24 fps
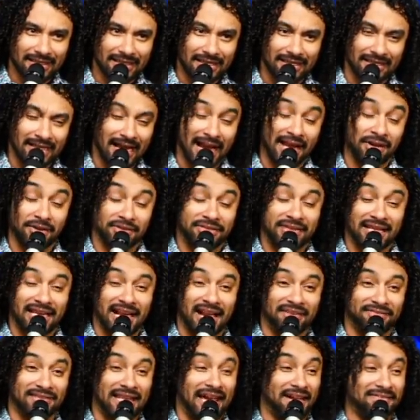and I don't think
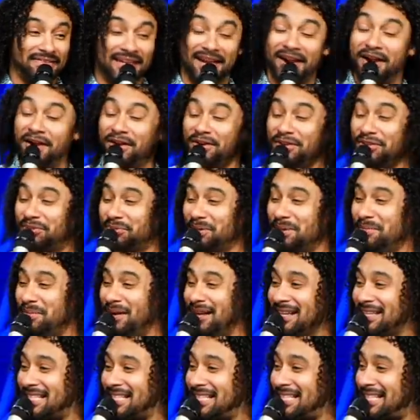I've laughed that hard in three
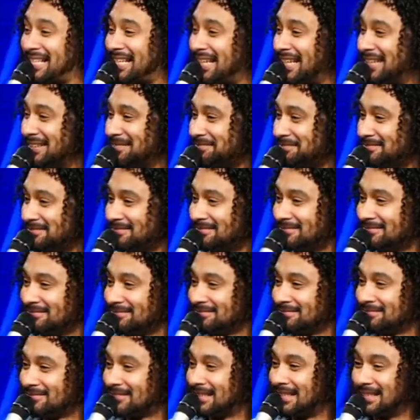months.
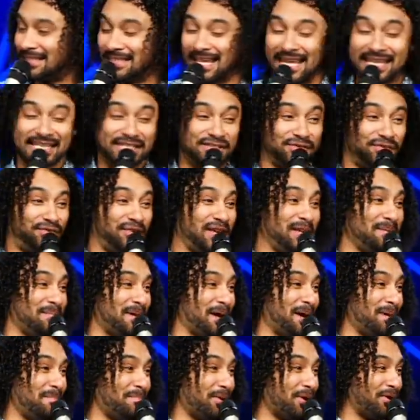Because that is
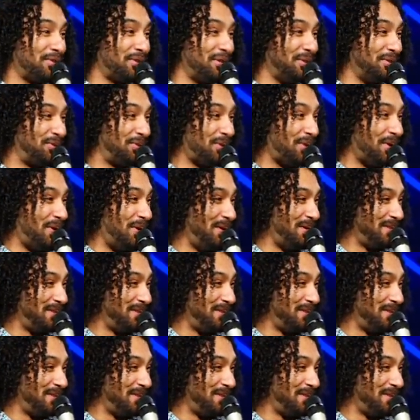female birth control.